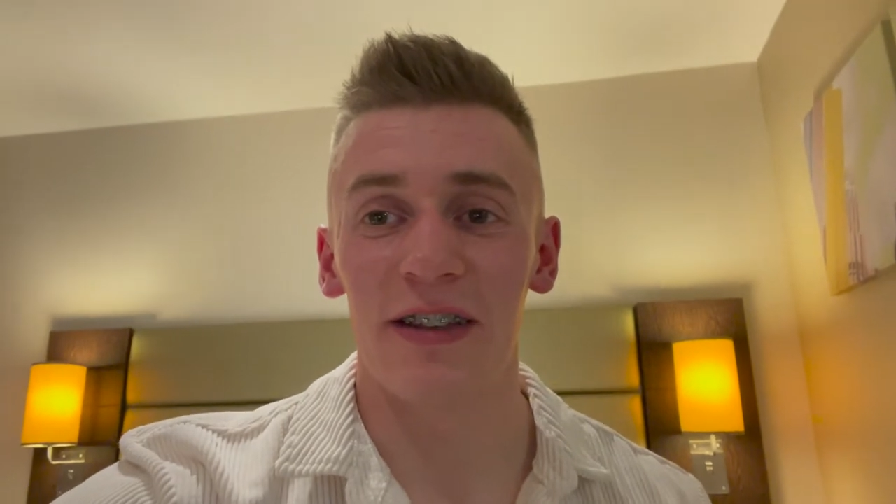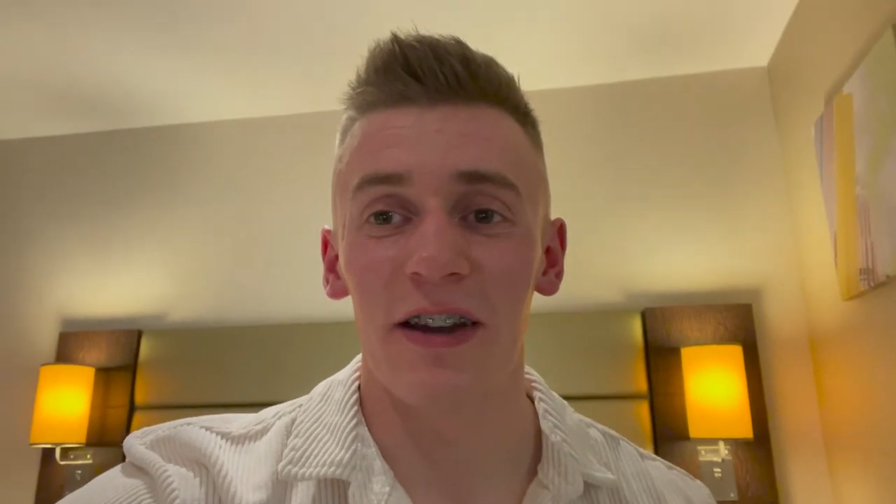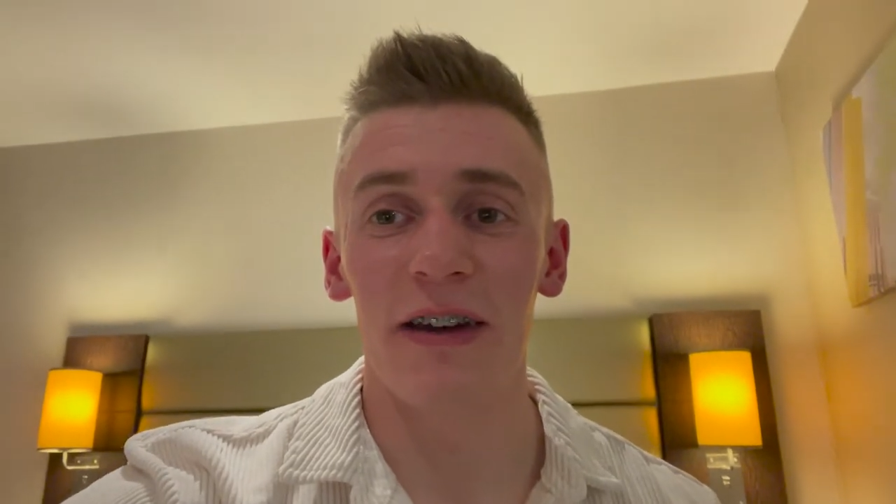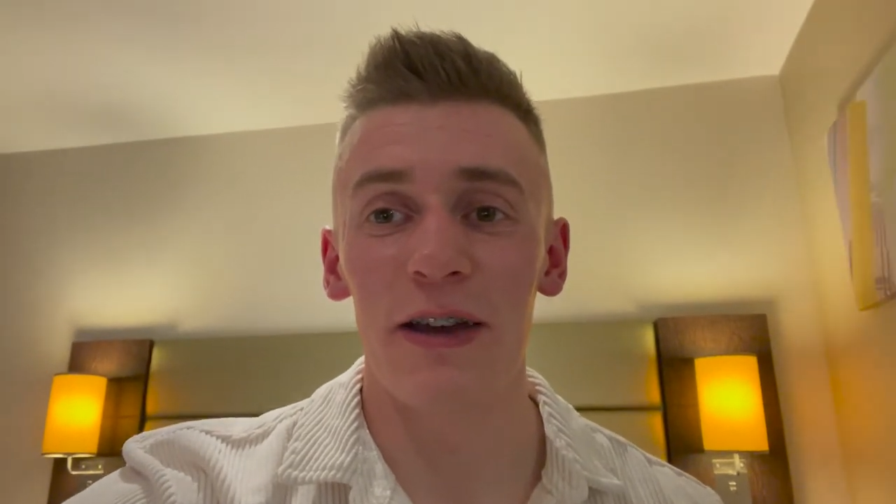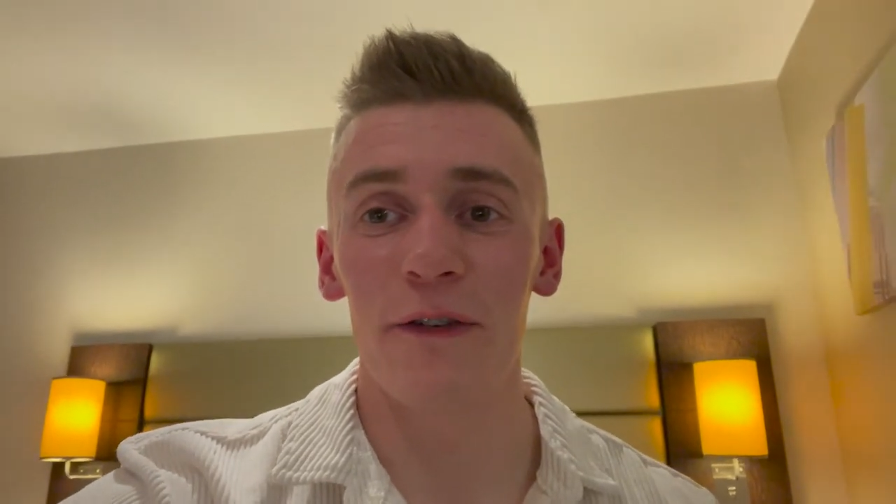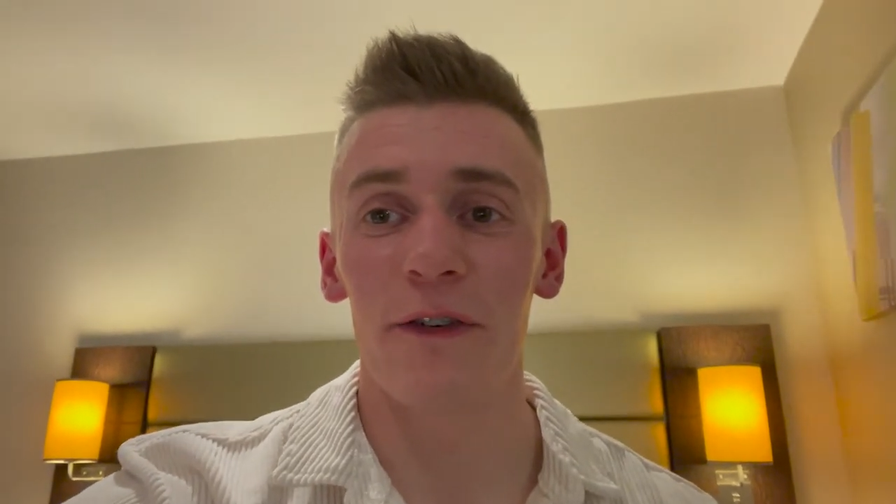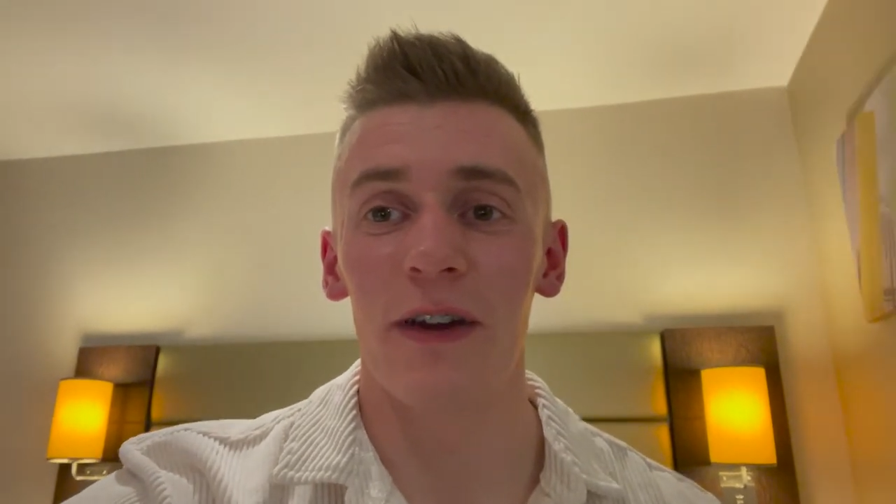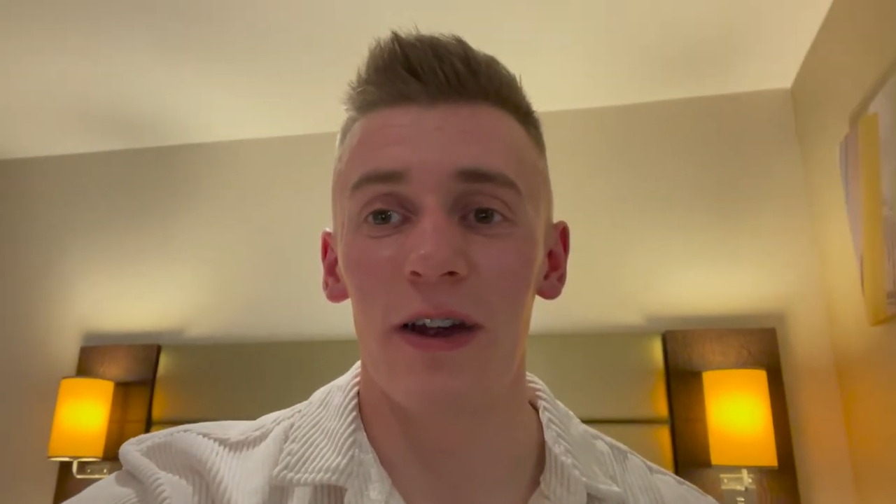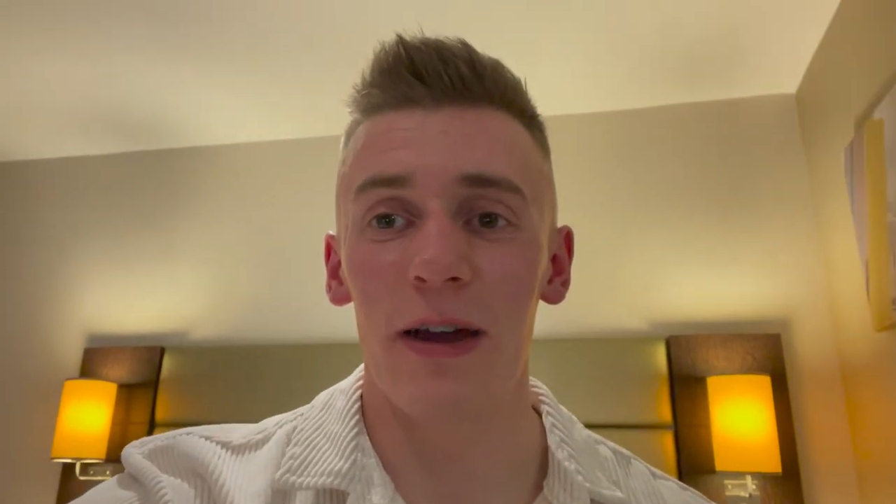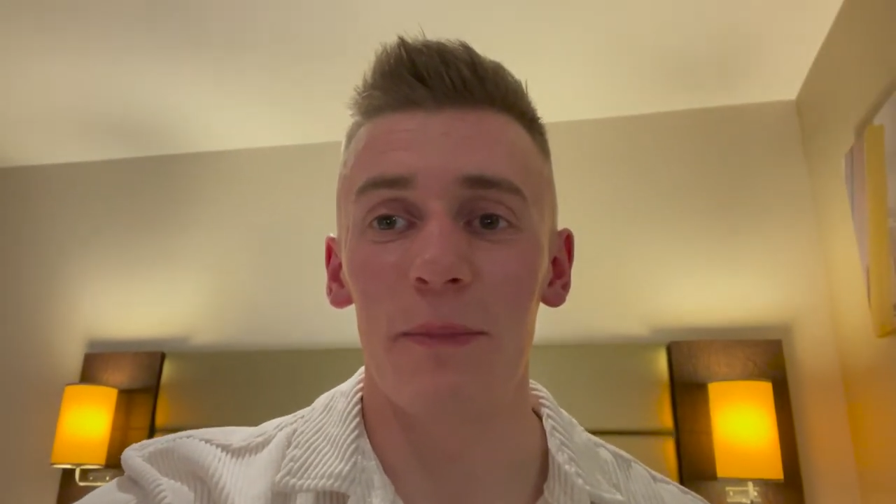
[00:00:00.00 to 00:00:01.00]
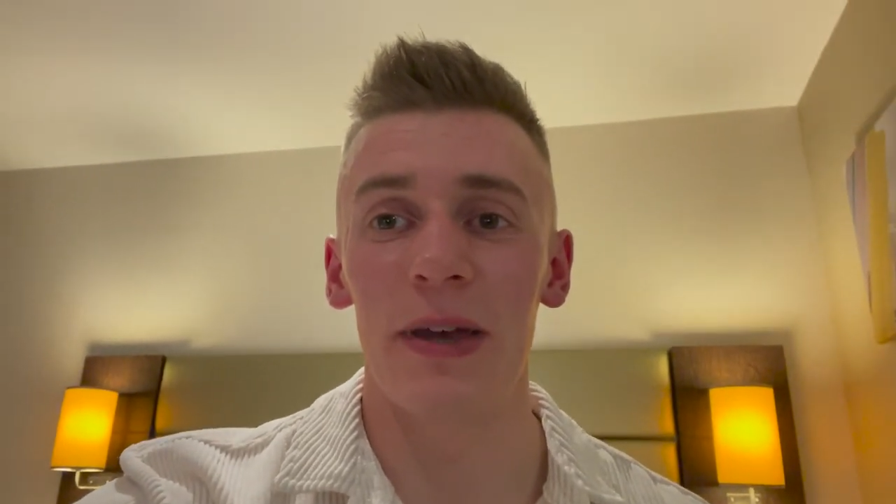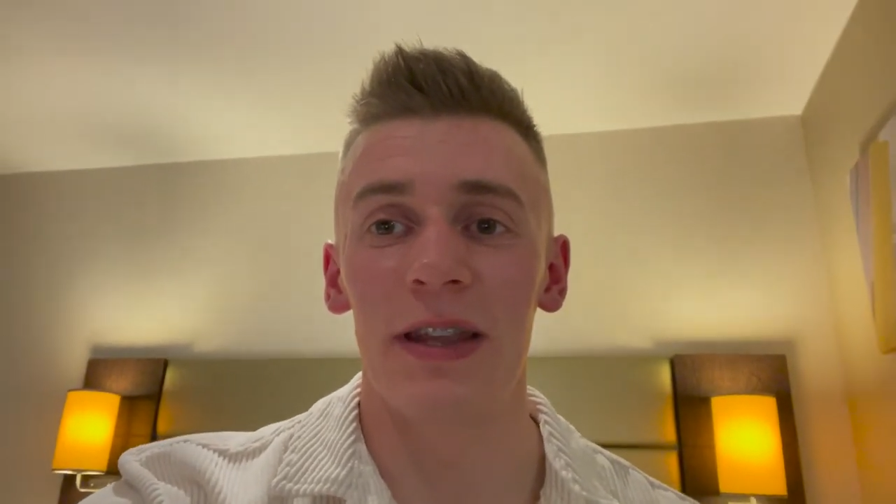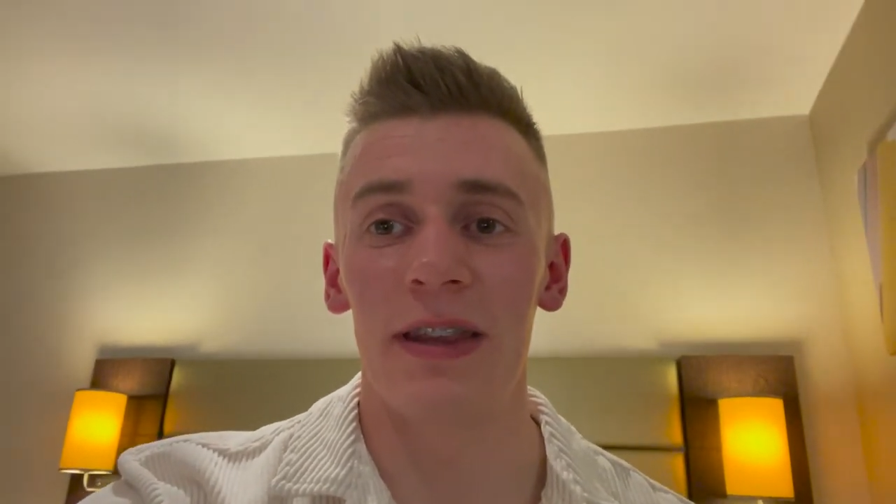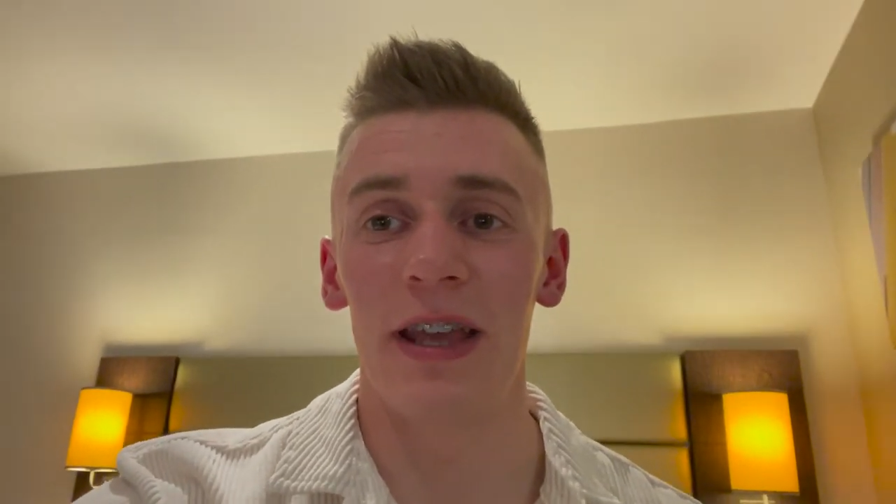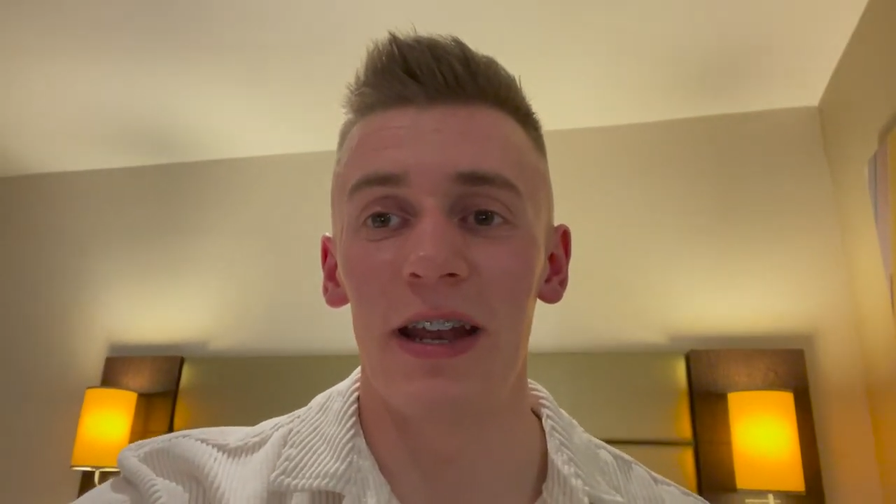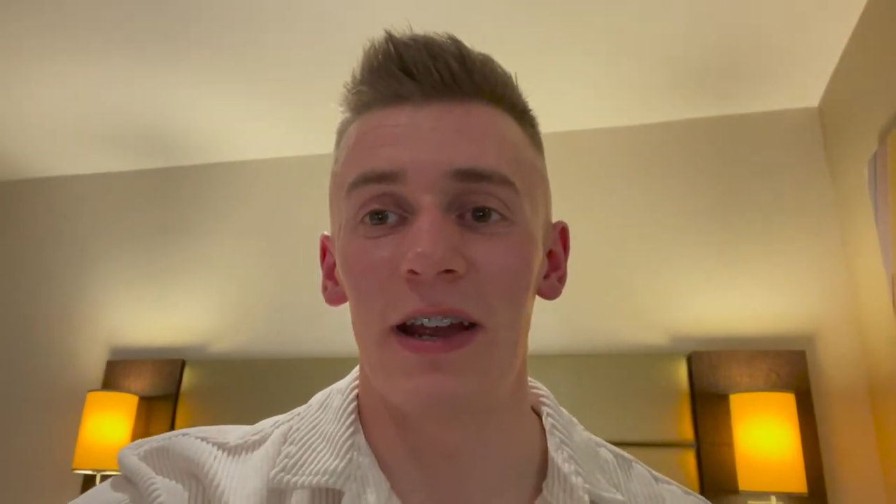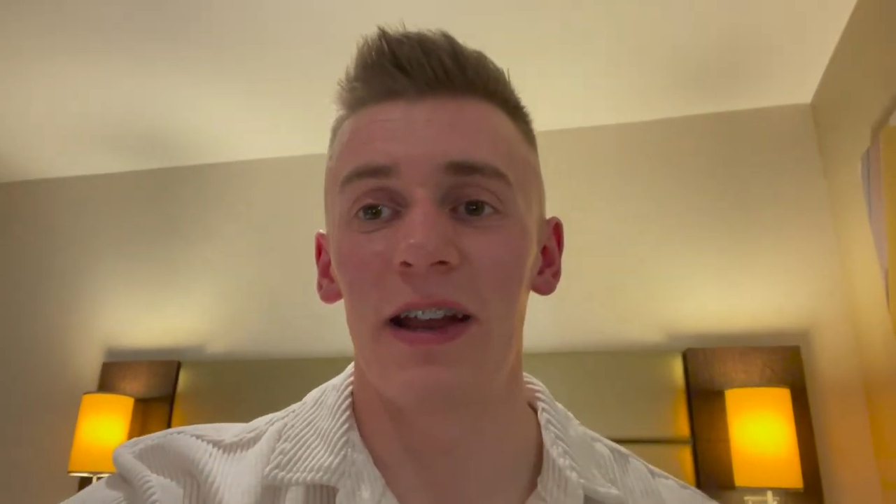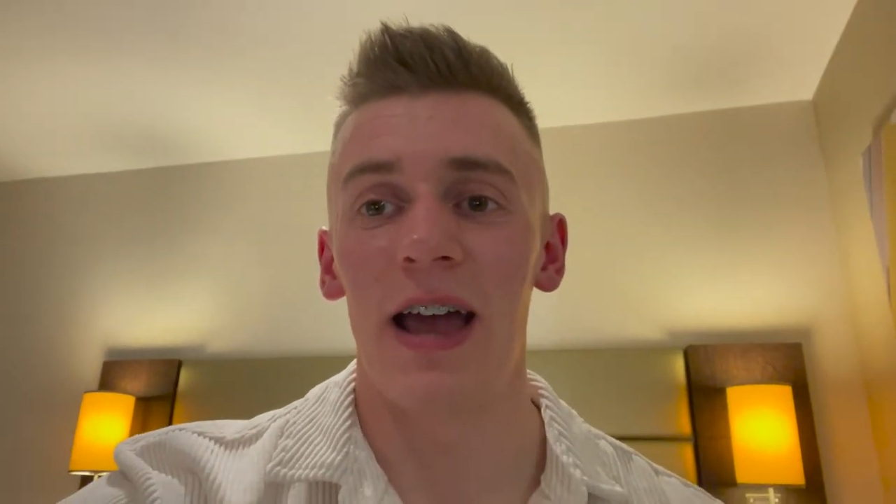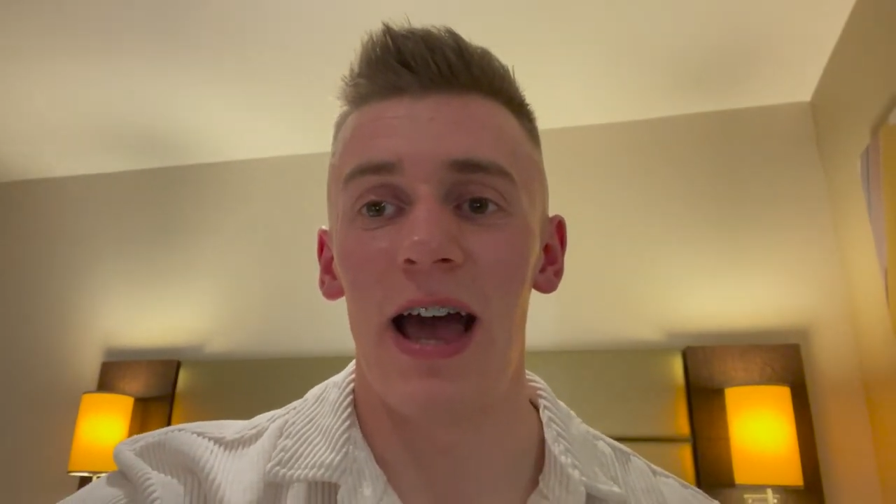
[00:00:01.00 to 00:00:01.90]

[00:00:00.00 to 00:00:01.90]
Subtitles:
to go out for a bit of dinner